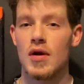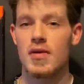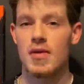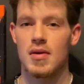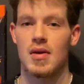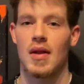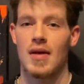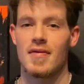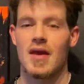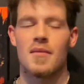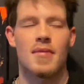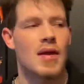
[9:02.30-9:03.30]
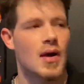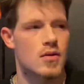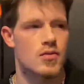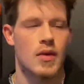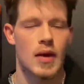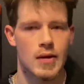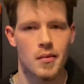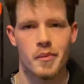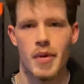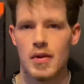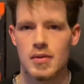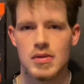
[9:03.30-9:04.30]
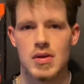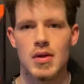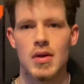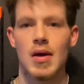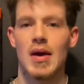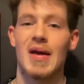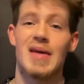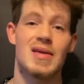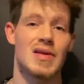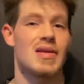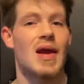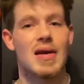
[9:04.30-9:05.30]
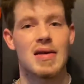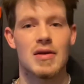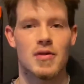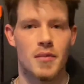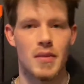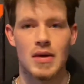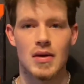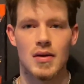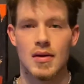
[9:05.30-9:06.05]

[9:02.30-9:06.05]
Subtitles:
in the last game, they got a random penalty in the 90th minute.